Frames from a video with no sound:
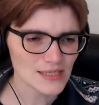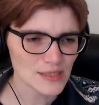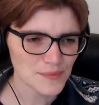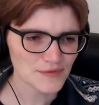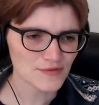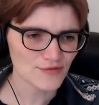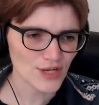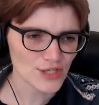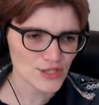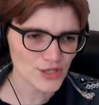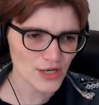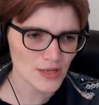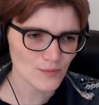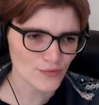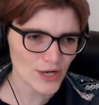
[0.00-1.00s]
tip of the red
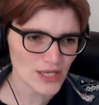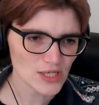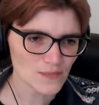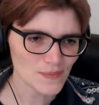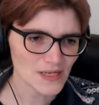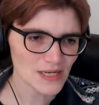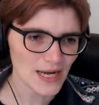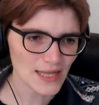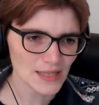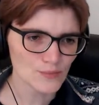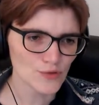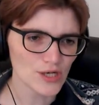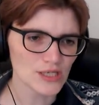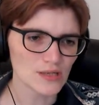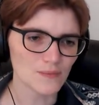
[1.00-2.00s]
giant branch be
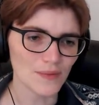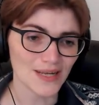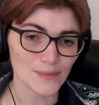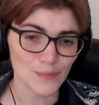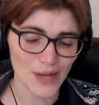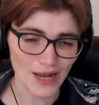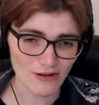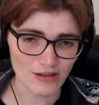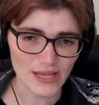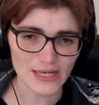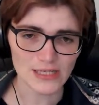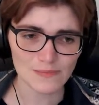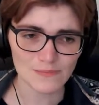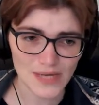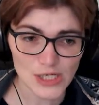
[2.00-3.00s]
calibrated by
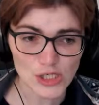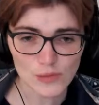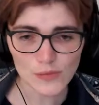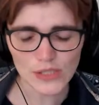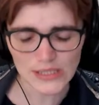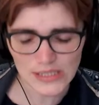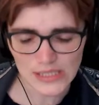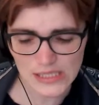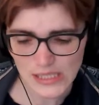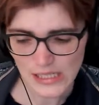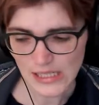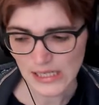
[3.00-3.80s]
parallax measurements?